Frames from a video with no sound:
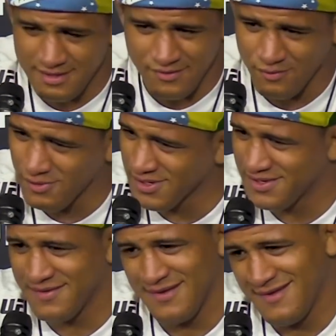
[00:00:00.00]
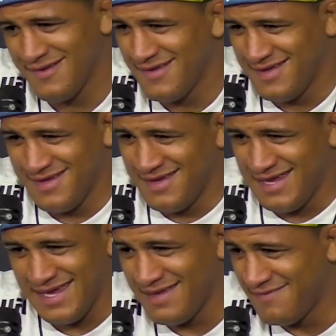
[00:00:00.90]
a lot of work.
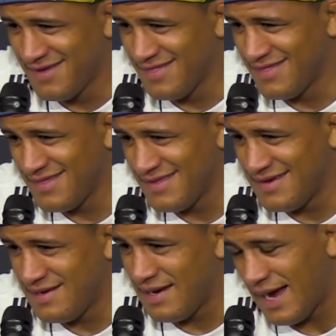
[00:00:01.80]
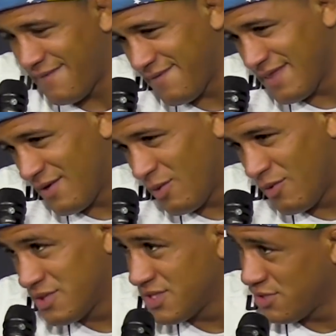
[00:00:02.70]
Even I think that
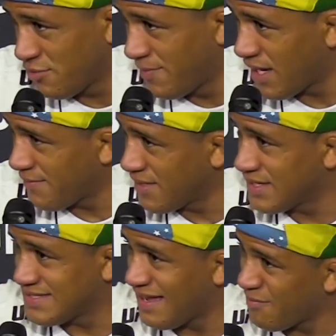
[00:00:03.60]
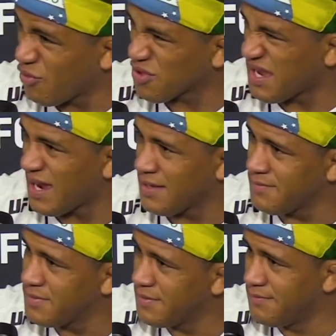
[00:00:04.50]
one was a little better because I had more
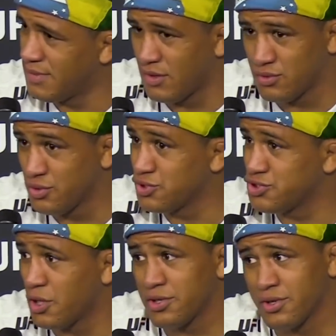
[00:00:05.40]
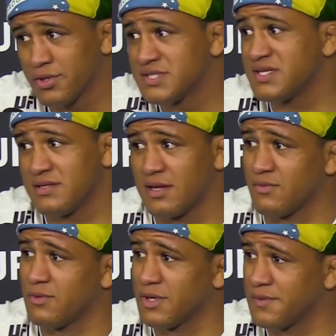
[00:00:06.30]
time. But on those short notice, a lot
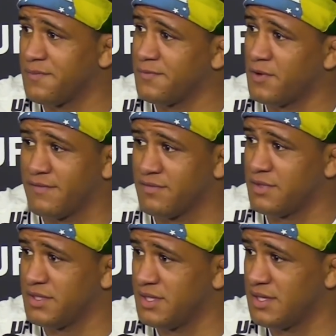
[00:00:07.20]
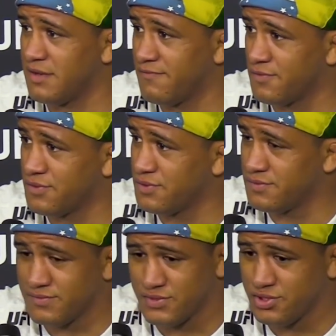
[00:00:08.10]
of work. People have no idea. Like for the
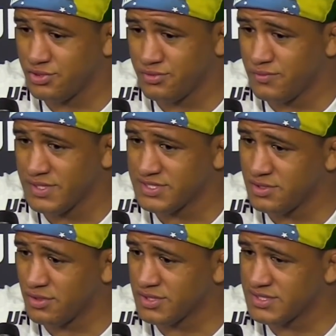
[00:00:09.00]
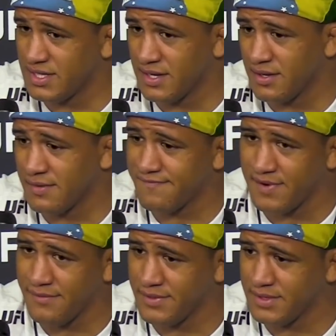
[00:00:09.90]
two weeks notice that I got a
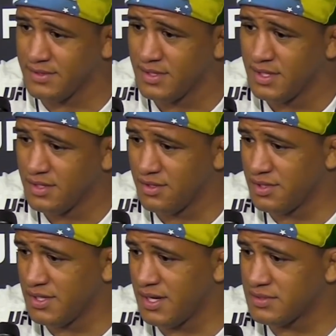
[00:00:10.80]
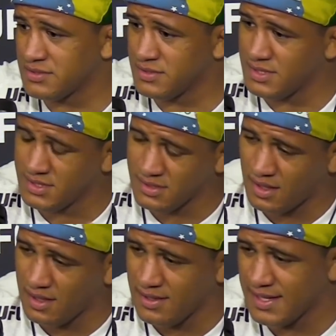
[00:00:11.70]
fight with Gunnar Nelson and
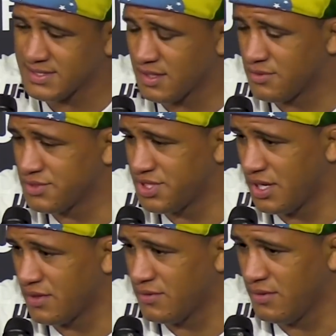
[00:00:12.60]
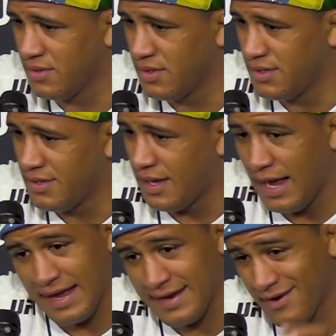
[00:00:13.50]
the Alexei Kunchenko,
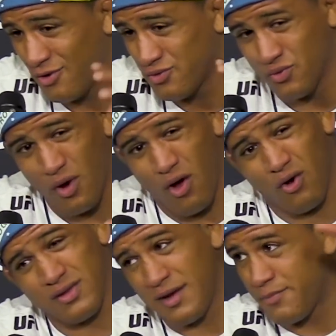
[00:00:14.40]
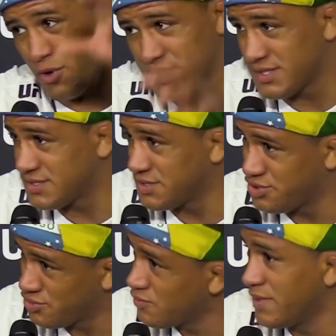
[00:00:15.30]
I gotta go through all that process in
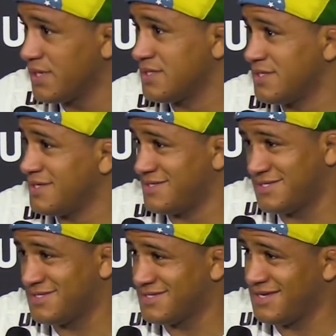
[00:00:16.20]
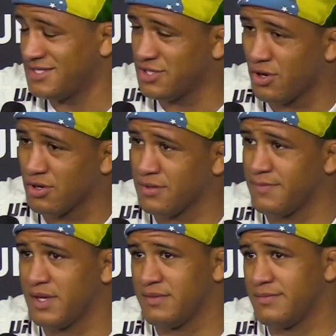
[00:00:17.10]
two weeks. It's it's harder,
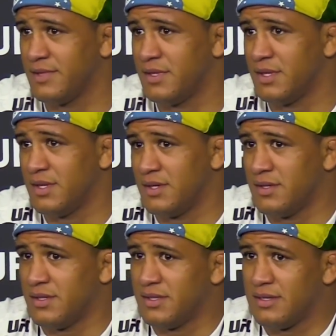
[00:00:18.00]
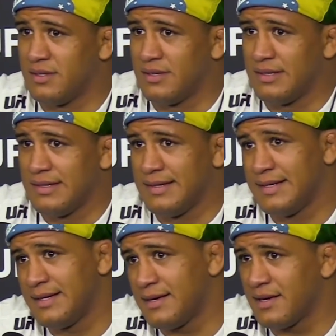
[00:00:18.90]
but
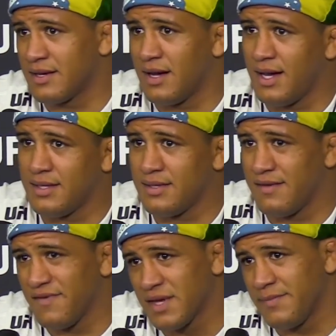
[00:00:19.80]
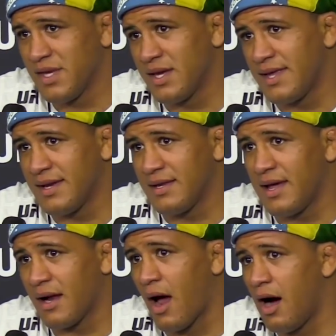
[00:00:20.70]
uh, I got. I think I've been getting a
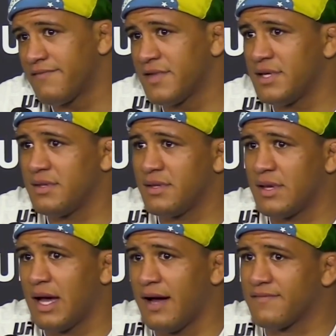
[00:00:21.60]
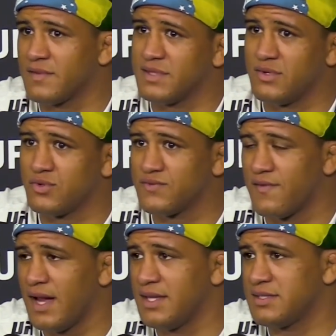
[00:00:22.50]
lot of confidence after those
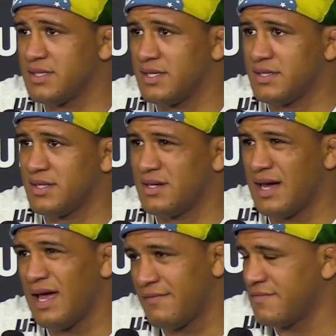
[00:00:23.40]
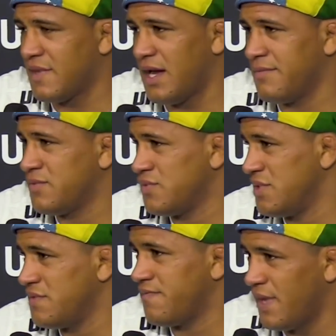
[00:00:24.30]
fights, and uh, I have time to
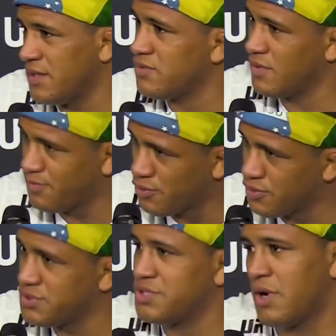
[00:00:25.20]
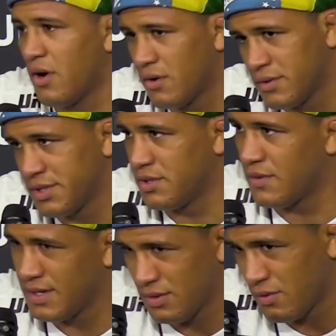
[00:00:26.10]
this fight to approach all. You
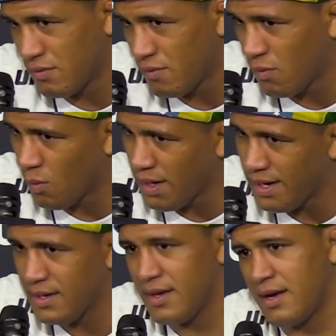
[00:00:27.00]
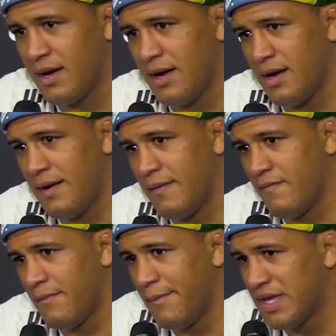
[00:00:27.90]
know, I know where
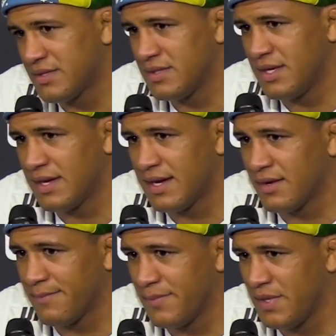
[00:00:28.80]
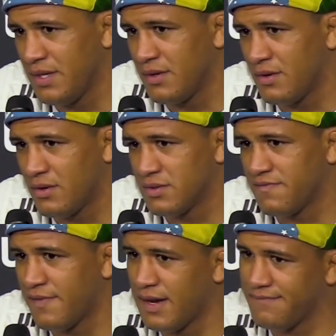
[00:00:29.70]
mentally I gotta be on the
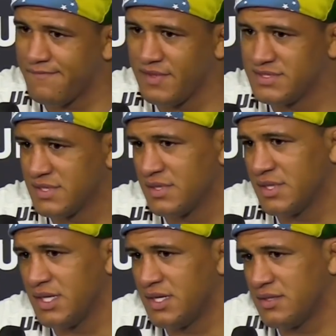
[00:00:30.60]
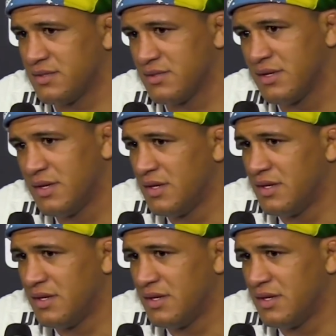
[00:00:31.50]
fight physically, and